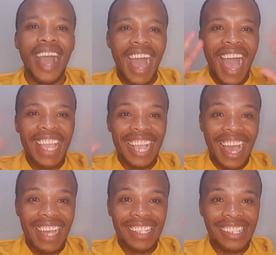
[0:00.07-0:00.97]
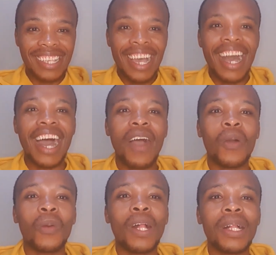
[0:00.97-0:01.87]
Hi guys,
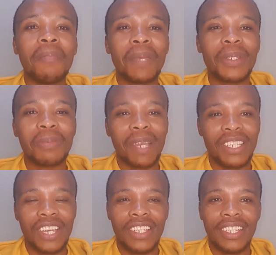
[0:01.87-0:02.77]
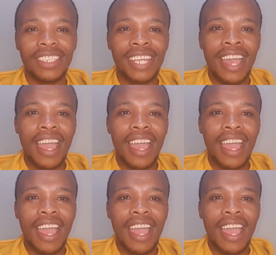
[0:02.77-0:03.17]
welcome back to my channel.